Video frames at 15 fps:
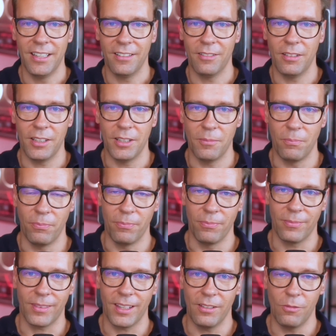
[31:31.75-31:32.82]

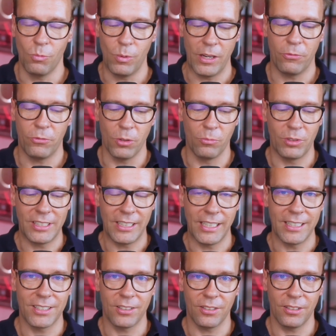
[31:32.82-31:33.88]
went from
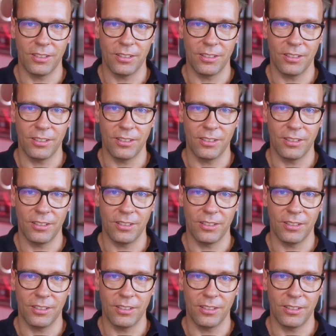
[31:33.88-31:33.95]
resilience